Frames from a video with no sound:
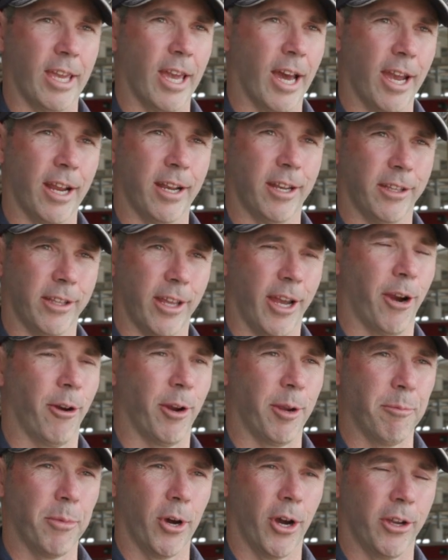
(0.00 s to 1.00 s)
gate in the
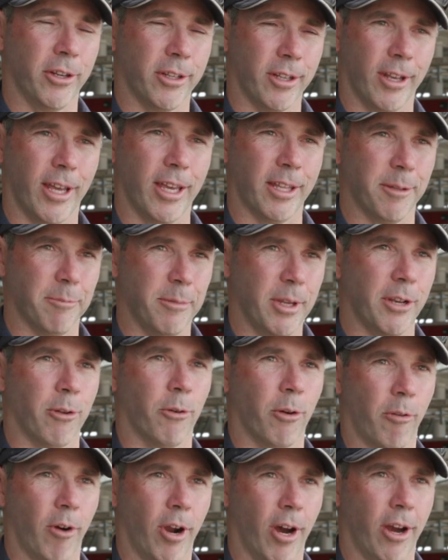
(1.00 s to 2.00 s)
herringbone to let them
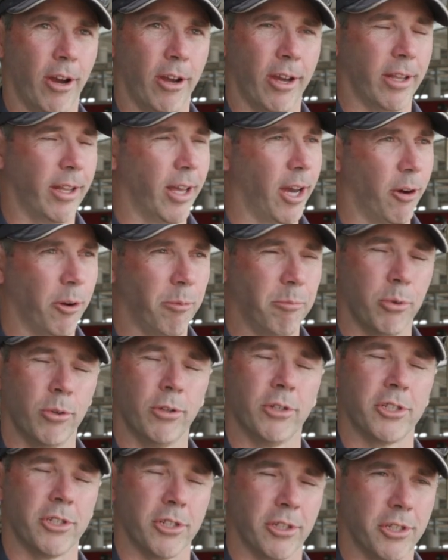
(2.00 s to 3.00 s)
into a row and they would
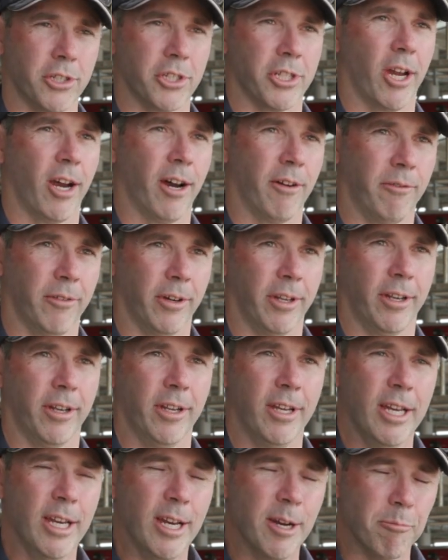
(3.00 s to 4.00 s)
push and shove and
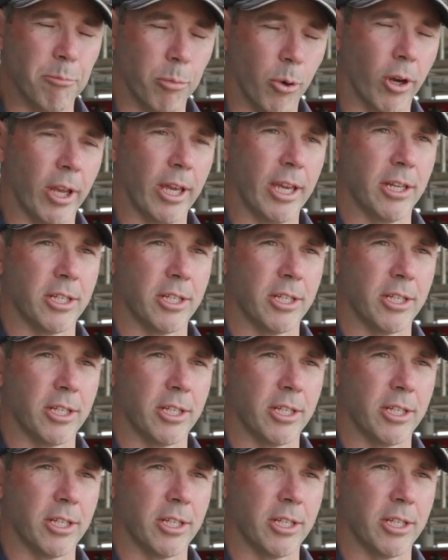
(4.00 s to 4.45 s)
bully